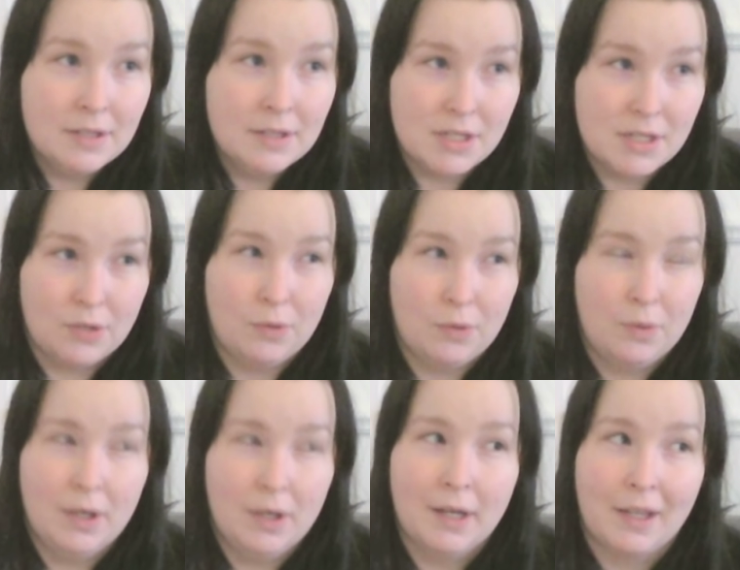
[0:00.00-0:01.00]

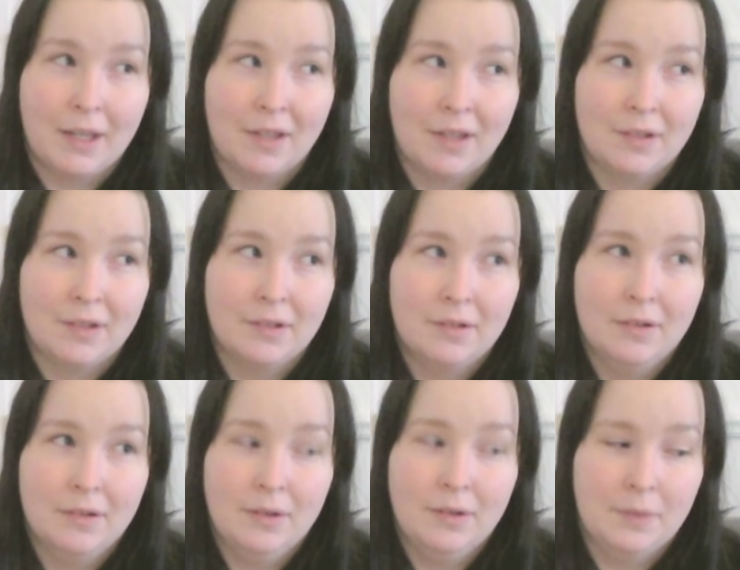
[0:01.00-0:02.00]
So I
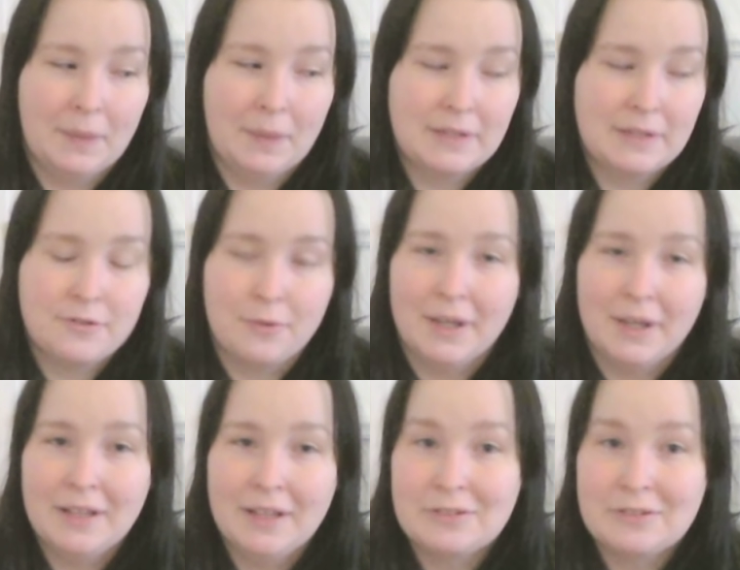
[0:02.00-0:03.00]
will
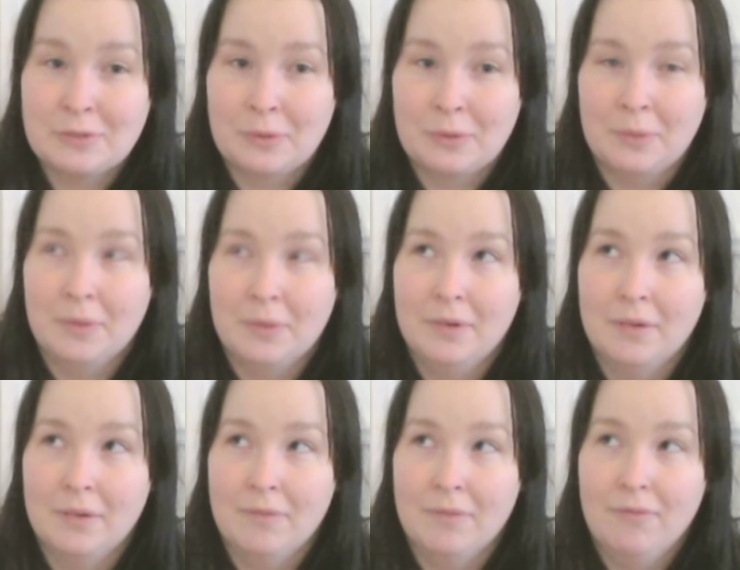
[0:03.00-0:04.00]
try to
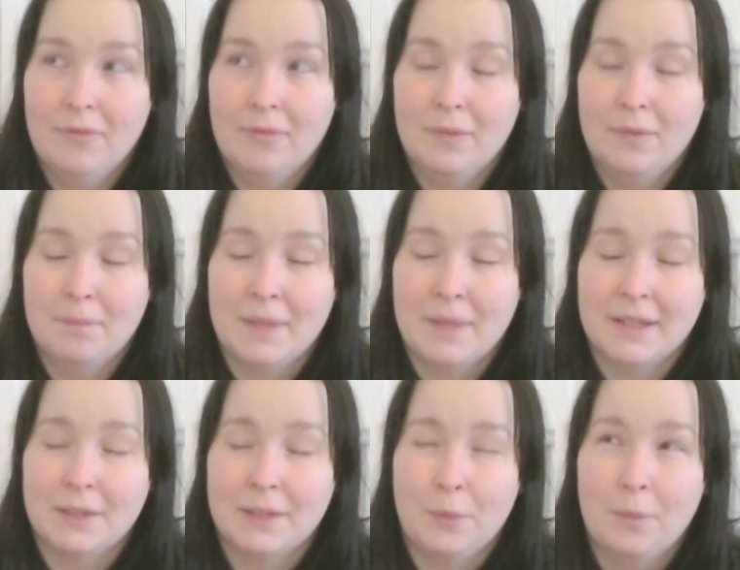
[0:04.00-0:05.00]
make
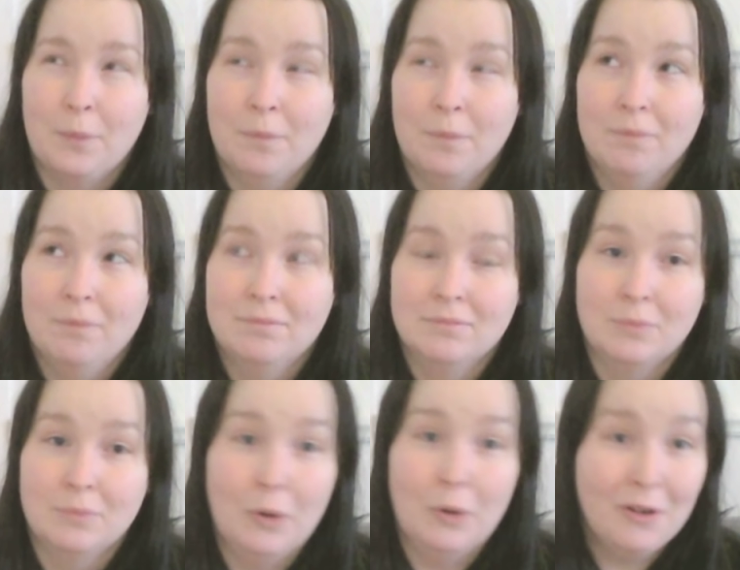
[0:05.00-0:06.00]
it
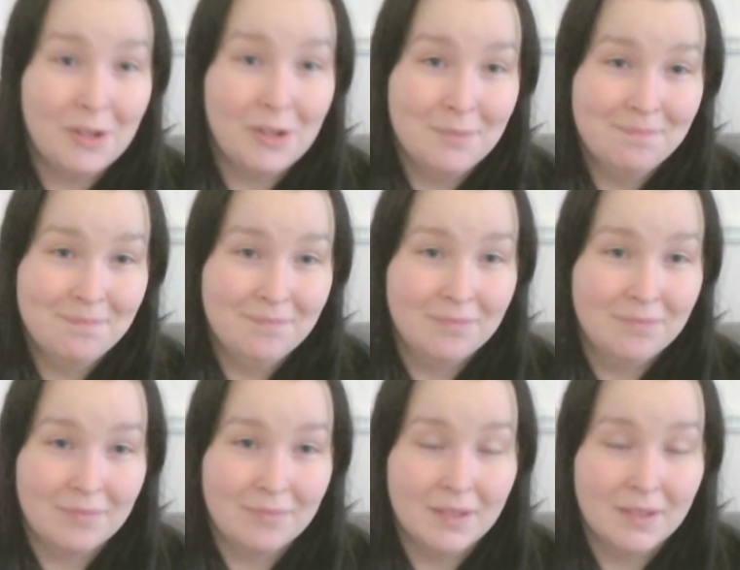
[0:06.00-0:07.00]
work.
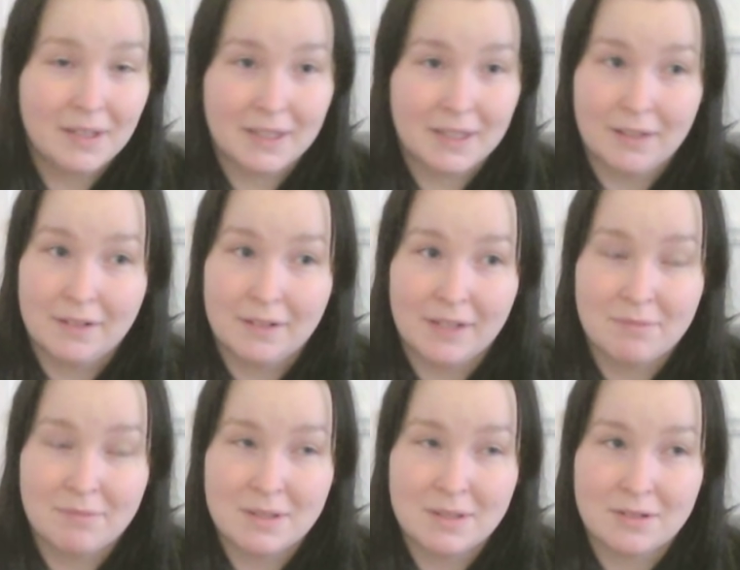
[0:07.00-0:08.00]
I have
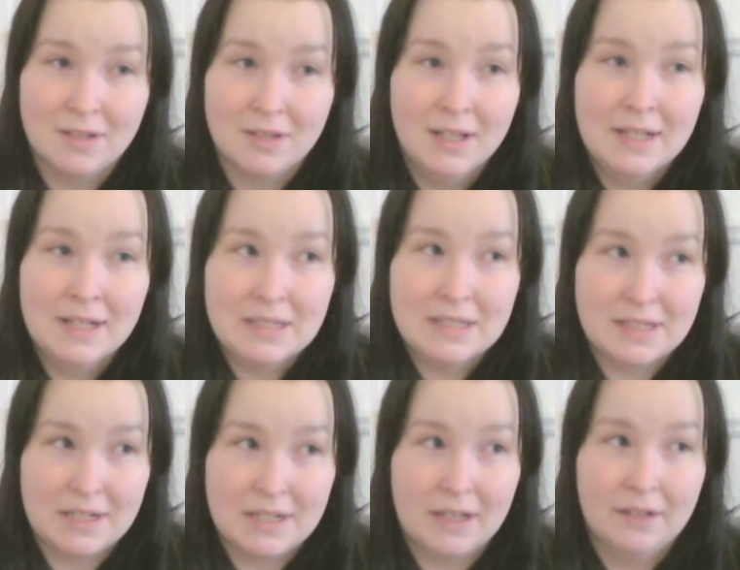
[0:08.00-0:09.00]
been
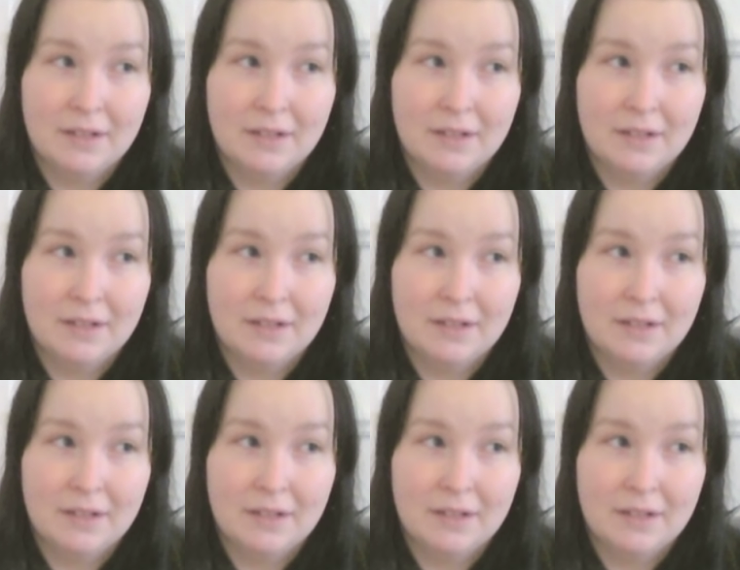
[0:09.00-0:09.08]
sitting